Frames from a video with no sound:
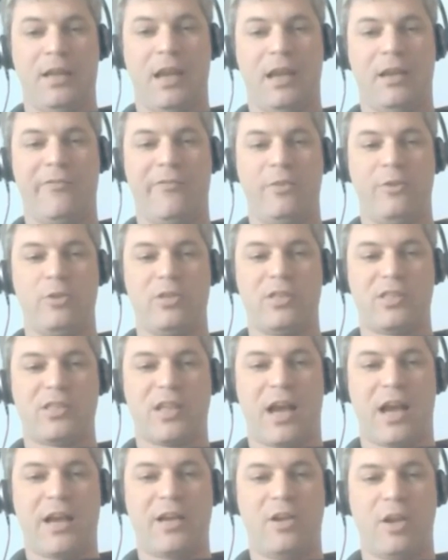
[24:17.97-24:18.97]
And if you
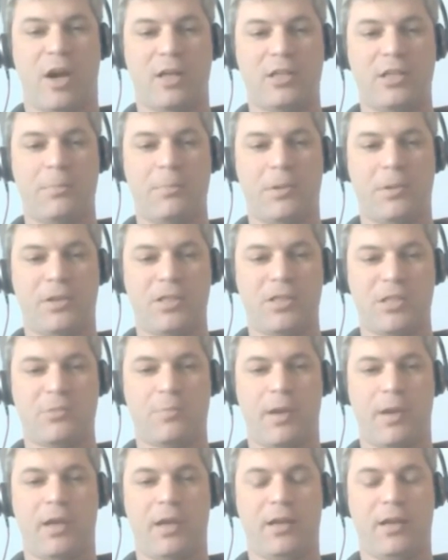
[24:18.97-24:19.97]
decide not to
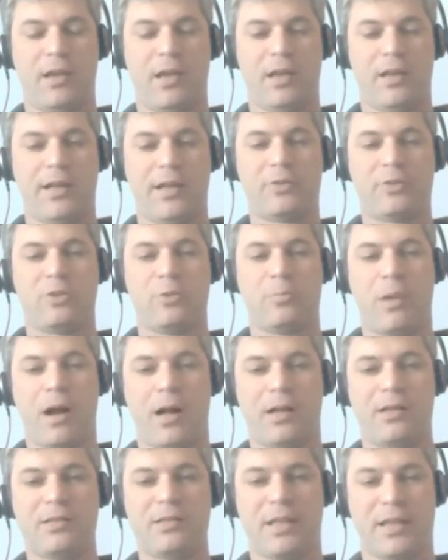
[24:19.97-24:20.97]
participate in electoral
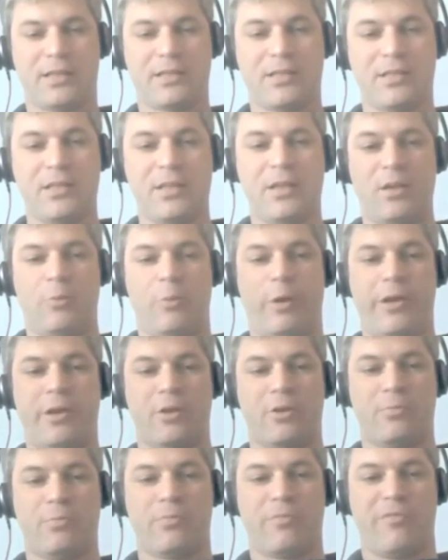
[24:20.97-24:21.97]
politics, what
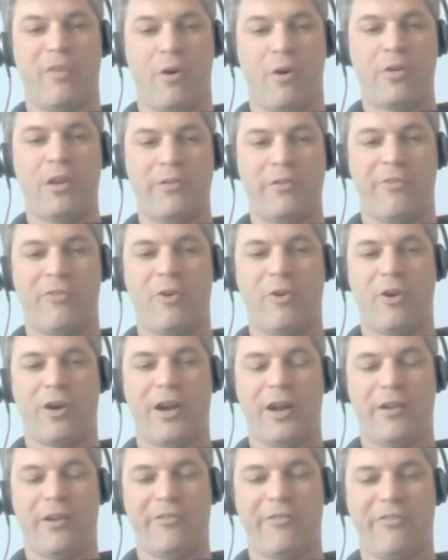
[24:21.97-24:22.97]
you're voting for,
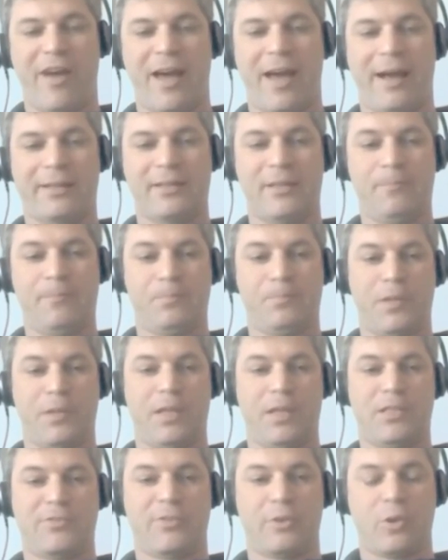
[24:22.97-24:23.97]
in effect,
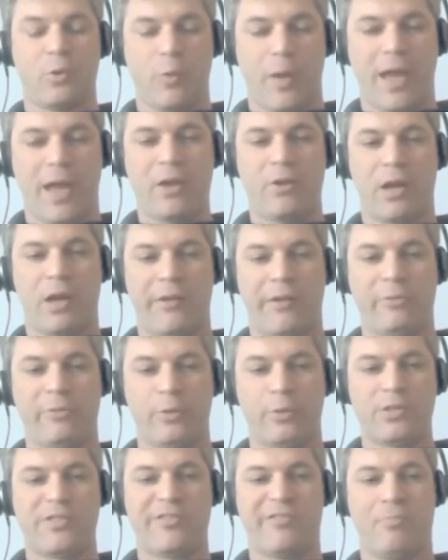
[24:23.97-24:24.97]
is for greater
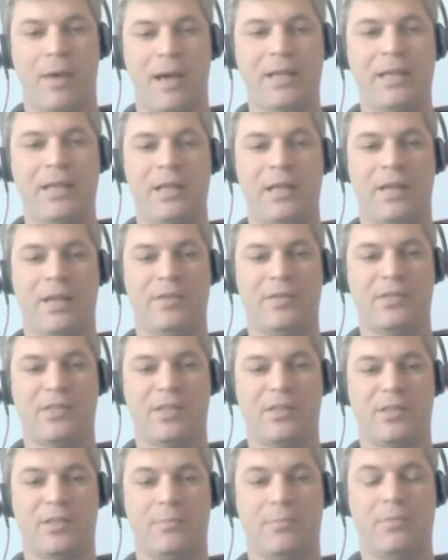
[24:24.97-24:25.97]
influence of money in the
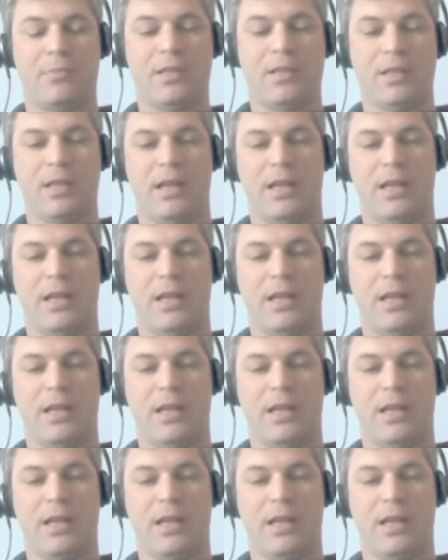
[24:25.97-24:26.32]
system.